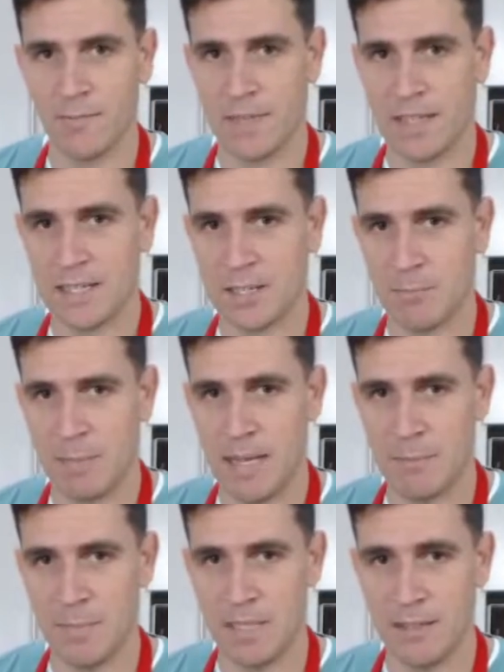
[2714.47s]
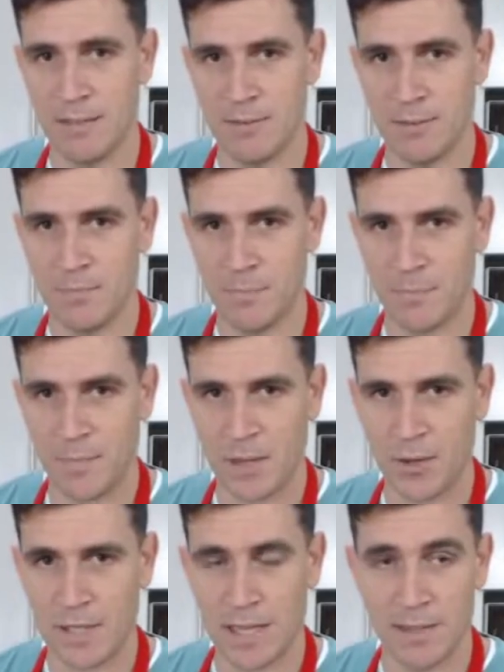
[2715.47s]
That is the plan B.
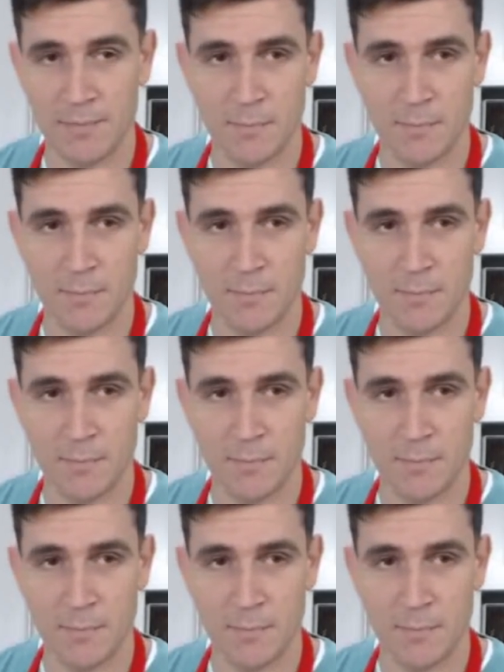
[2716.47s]
Okay.